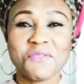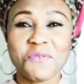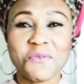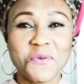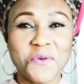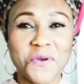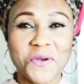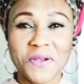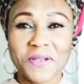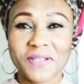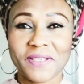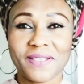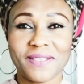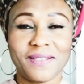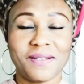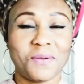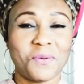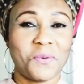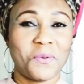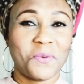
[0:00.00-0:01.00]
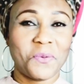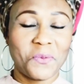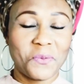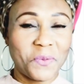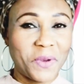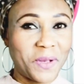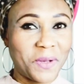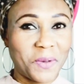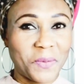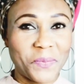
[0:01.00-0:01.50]
everyone,
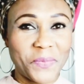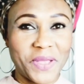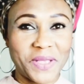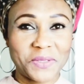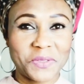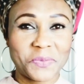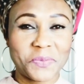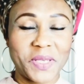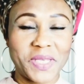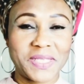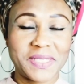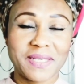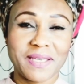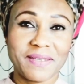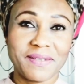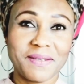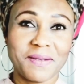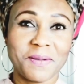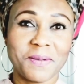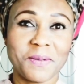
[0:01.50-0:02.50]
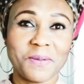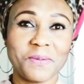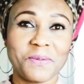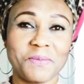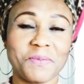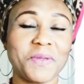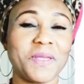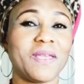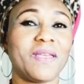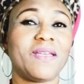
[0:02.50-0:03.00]
welcome back to my
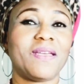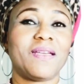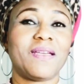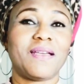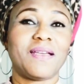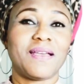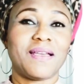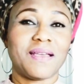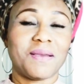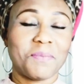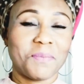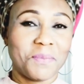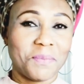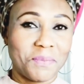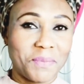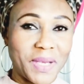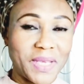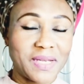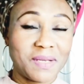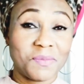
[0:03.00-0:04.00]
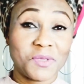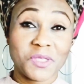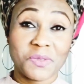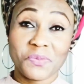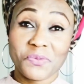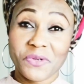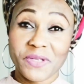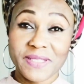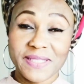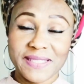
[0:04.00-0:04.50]
channel. My name
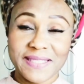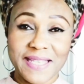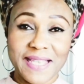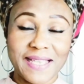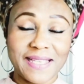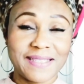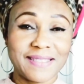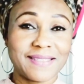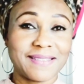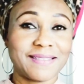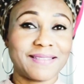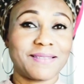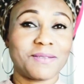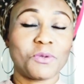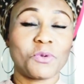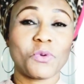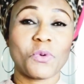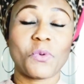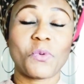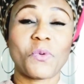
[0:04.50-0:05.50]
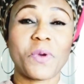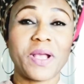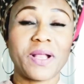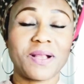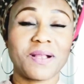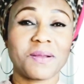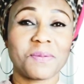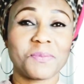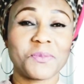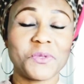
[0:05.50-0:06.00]
is Princess. You're
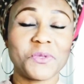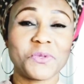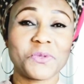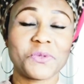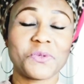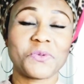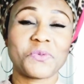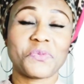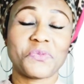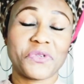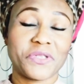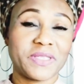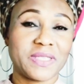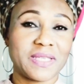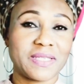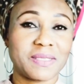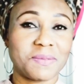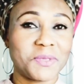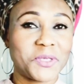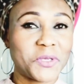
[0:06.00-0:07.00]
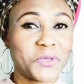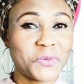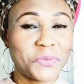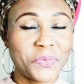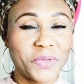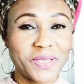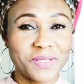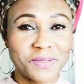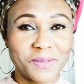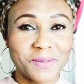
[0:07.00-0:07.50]
welcome to Princess
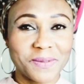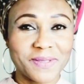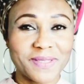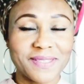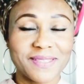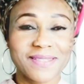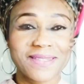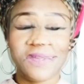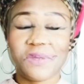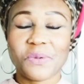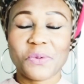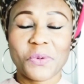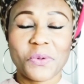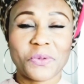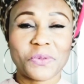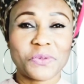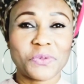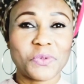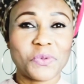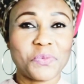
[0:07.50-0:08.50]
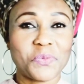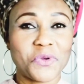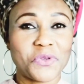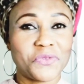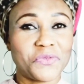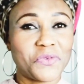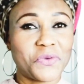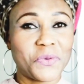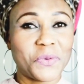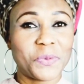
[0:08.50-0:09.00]
Beyond Passions. Thank you all so
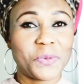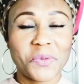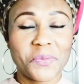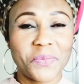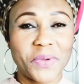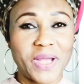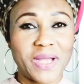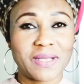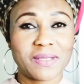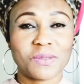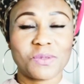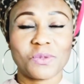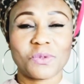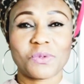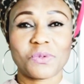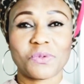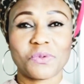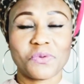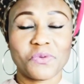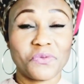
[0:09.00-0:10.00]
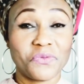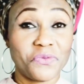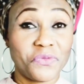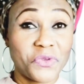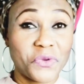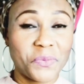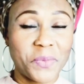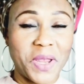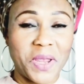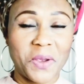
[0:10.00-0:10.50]
much for coming back to
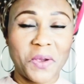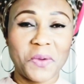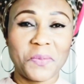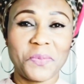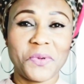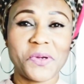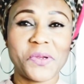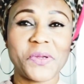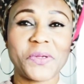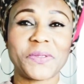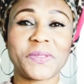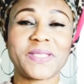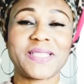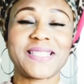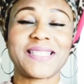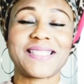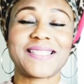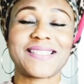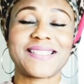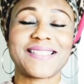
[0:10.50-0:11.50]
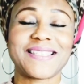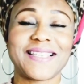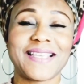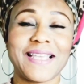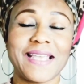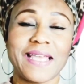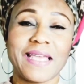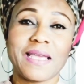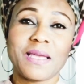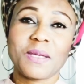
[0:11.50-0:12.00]
view my uploads.
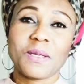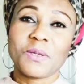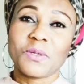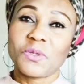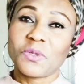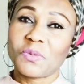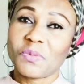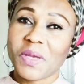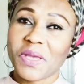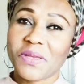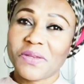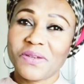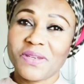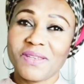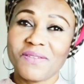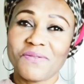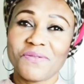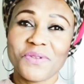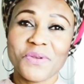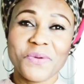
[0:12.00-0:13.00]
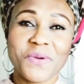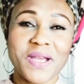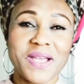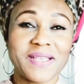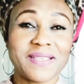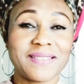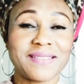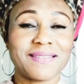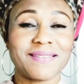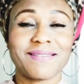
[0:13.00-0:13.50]
To my unique
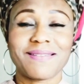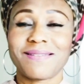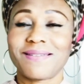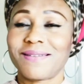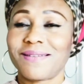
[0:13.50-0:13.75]
viewers,